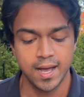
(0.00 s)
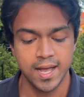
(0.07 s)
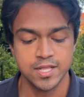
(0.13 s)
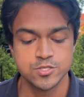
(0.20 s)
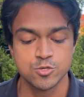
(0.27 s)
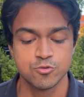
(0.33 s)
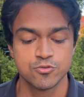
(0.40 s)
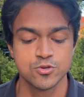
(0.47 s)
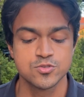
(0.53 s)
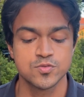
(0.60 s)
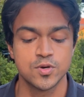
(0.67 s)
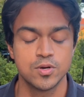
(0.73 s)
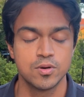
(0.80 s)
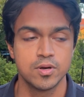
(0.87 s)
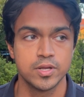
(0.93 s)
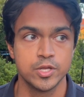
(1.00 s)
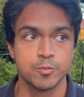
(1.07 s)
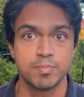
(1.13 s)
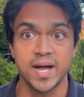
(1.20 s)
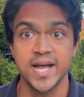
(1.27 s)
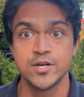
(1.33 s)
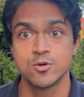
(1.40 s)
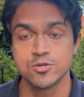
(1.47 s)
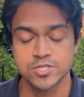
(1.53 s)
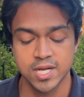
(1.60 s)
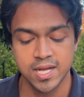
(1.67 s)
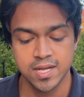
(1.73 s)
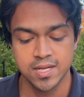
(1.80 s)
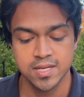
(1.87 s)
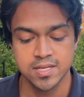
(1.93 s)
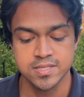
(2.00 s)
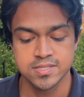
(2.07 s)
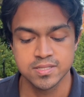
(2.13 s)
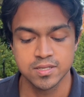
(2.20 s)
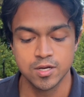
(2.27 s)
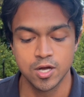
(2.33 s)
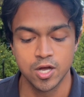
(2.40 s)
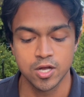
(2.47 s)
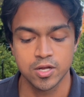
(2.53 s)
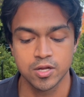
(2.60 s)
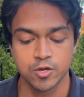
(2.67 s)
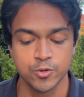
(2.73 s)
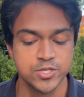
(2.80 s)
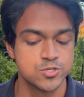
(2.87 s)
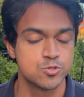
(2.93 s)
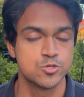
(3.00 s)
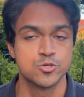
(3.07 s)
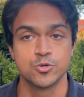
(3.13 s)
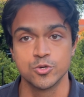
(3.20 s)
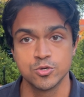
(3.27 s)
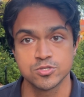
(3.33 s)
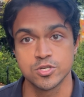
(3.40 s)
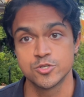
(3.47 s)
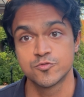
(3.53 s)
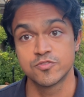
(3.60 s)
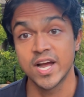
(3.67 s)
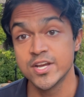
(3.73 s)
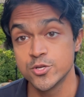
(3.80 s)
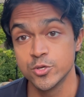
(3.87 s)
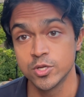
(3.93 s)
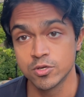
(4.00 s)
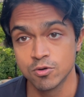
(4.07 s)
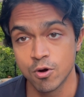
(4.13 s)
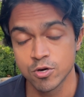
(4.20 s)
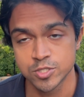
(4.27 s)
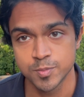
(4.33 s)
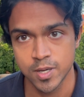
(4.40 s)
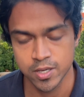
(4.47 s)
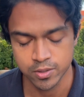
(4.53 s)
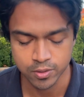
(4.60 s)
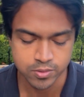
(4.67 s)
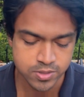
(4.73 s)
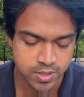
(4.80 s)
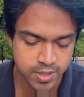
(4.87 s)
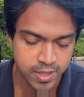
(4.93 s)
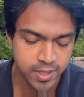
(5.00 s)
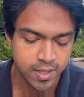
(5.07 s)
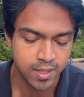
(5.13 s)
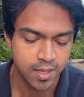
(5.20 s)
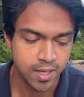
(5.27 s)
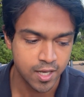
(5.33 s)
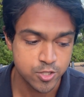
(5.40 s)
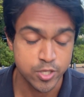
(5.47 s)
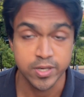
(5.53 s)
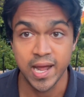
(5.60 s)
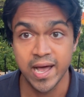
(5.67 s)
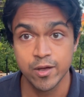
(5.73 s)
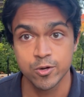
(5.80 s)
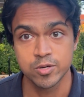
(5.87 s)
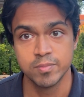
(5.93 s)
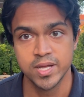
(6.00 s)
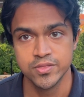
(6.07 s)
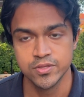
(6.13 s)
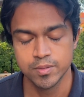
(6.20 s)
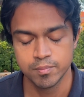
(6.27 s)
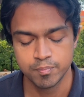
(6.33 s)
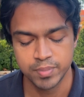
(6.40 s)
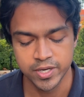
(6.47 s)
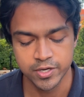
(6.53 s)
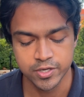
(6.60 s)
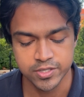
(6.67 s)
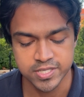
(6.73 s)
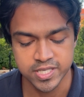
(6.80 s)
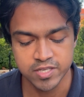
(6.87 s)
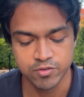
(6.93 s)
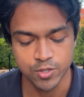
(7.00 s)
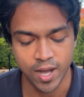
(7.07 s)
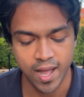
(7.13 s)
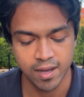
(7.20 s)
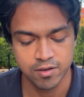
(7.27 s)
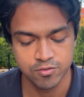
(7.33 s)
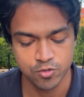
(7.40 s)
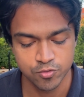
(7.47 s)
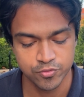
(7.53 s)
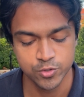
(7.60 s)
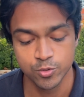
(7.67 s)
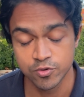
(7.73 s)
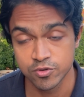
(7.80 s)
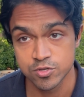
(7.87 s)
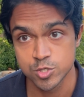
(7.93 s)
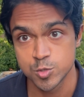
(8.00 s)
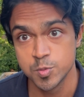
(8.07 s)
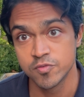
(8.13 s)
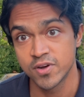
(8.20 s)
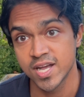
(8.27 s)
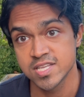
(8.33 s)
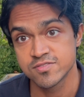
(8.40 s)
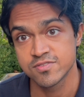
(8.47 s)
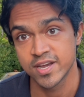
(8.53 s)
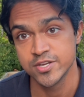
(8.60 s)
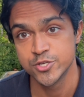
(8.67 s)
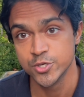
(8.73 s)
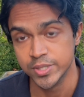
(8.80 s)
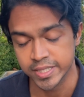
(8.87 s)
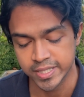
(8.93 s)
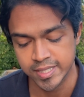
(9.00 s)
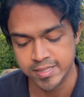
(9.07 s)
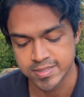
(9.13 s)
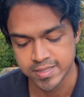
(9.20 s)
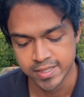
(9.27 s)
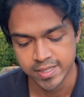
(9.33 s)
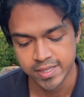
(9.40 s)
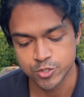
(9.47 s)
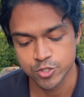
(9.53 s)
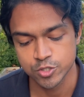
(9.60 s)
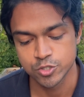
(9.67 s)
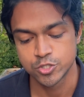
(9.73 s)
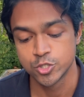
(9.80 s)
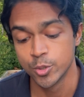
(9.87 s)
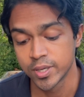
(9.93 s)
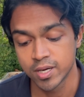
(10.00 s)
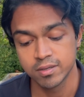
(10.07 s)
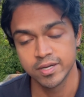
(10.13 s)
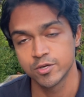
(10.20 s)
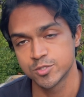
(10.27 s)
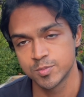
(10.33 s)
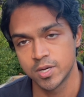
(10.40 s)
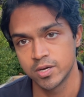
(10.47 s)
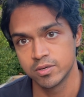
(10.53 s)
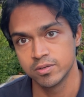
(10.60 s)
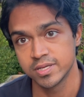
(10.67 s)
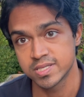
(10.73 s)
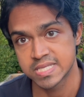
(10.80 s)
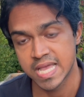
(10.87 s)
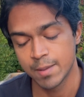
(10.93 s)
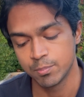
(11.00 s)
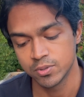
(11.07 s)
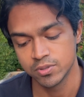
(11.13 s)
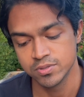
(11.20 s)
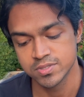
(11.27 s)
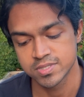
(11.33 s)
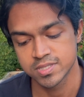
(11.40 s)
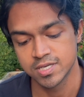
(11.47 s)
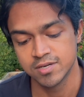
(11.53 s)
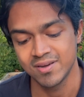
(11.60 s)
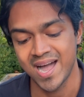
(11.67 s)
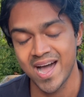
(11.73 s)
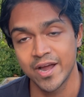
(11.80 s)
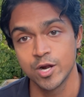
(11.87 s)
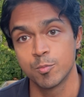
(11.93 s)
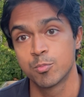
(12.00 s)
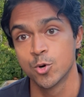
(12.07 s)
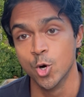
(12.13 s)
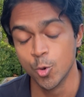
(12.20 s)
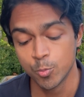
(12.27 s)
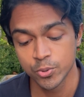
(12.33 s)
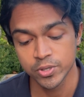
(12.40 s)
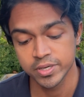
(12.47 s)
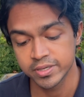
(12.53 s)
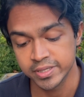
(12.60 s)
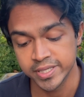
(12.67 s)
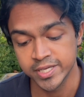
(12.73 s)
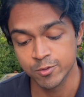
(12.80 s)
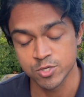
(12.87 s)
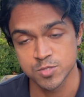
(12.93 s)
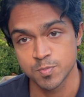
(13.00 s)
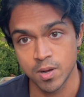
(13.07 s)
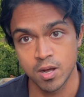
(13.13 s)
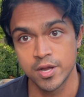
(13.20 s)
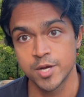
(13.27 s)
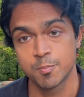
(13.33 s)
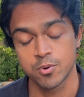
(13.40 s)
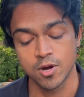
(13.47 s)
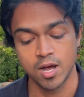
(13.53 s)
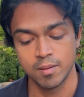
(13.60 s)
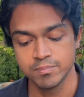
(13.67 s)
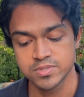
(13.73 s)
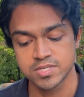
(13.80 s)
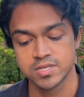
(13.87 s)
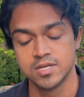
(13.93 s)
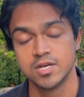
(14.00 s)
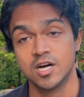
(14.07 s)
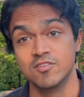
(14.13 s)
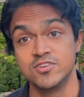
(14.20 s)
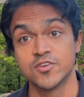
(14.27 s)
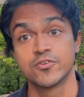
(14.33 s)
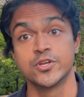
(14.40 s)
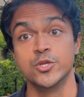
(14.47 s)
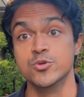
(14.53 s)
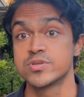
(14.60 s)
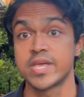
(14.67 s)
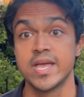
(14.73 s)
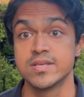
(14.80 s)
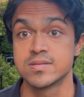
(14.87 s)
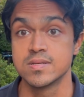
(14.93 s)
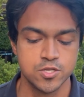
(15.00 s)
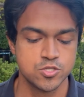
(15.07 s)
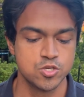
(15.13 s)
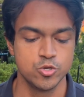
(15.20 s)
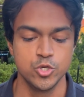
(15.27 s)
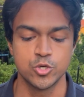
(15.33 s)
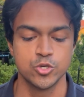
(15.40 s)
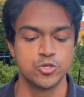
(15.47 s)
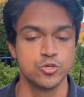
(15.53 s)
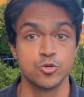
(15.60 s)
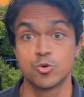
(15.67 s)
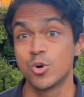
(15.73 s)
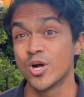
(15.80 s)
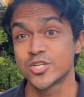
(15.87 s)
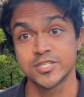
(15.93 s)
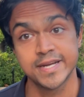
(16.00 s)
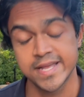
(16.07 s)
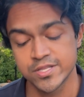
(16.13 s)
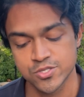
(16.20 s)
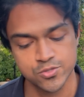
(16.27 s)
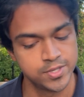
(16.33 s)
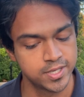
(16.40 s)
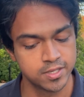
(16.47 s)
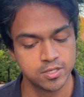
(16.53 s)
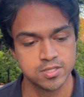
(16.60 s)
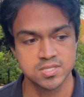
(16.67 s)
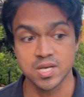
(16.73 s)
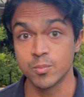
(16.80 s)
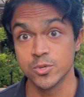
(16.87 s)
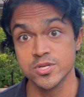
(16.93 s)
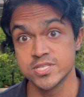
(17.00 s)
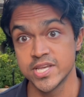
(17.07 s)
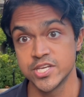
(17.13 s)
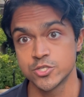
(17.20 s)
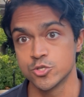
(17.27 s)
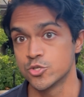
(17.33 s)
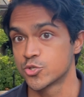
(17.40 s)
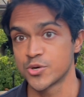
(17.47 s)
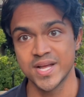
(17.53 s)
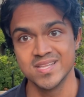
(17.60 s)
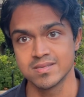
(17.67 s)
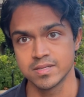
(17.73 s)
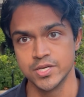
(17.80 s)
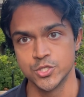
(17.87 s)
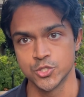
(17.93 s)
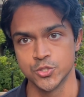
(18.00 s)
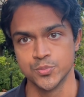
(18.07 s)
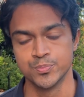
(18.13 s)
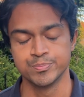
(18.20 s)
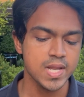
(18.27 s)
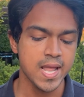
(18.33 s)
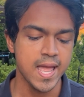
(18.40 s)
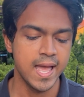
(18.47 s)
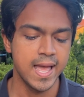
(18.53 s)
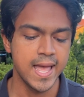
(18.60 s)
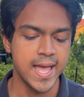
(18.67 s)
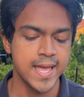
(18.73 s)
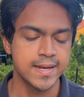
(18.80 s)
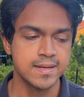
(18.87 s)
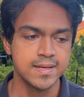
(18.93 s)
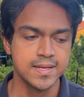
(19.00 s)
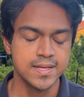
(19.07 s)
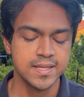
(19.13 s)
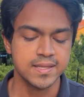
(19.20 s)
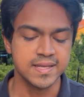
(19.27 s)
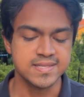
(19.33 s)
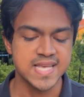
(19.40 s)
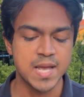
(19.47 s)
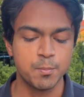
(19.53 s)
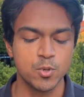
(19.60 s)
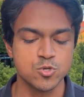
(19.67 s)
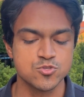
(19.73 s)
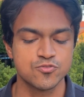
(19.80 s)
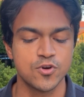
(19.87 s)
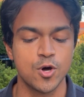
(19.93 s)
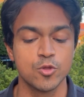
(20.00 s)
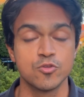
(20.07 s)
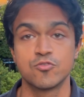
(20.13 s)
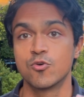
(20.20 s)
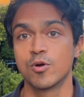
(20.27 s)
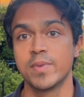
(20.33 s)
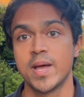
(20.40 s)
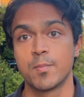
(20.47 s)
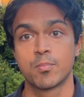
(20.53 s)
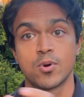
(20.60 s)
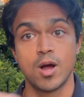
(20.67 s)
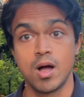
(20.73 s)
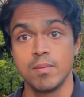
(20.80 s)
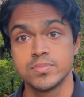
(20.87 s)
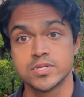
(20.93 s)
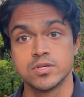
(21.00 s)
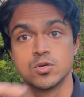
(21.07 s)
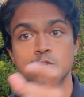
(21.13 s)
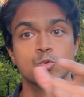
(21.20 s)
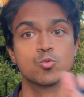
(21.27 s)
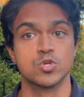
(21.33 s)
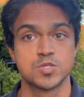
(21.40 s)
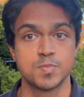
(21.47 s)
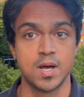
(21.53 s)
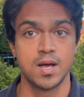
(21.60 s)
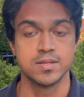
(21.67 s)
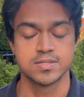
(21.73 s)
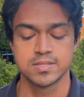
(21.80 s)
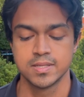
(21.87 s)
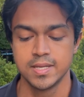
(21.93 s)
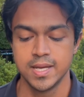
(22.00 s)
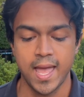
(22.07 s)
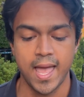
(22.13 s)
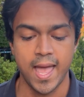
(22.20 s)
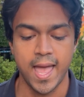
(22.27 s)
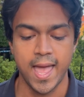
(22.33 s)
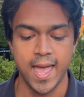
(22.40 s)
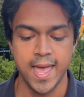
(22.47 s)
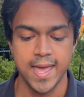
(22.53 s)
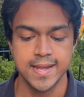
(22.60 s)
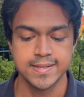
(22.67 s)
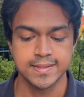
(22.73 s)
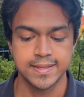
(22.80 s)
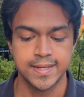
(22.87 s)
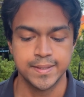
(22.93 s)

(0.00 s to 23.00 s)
And so first of all, PyTorch has great tutorials on fine-tuning large models, so I'd highly recommend them. But to give you a high-level overview, supervised fine-tuning it's showing our language model examples of how to appropriately respond to prompts of different use cases. So you could do question answering, summarization, translation. And the examples follow the format: prompt, response. And